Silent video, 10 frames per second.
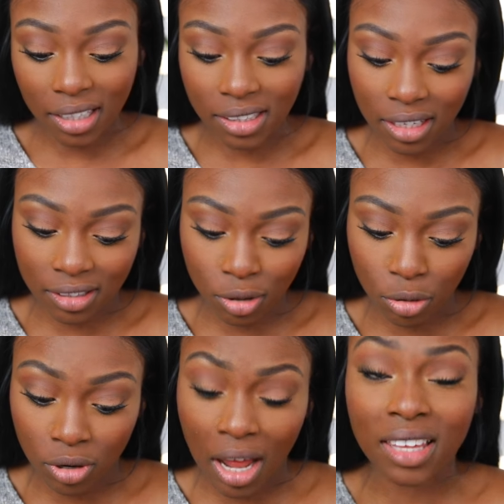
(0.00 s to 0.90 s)
This is
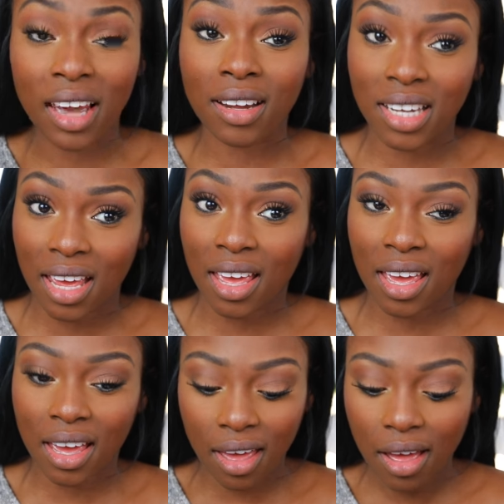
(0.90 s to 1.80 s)
called
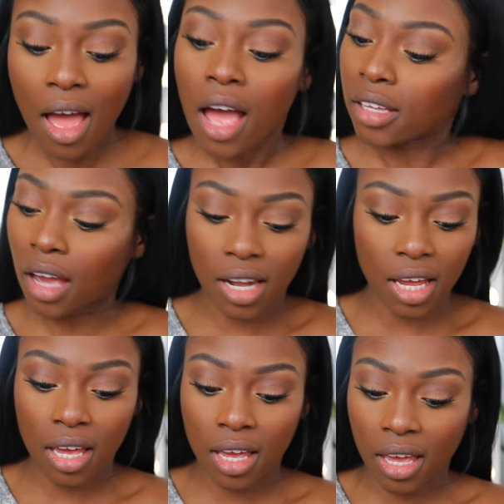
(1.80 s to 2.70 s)
Yardig.
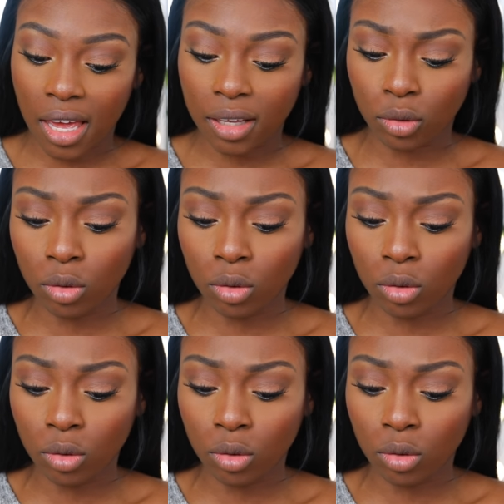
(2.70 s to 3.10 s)
Yardig.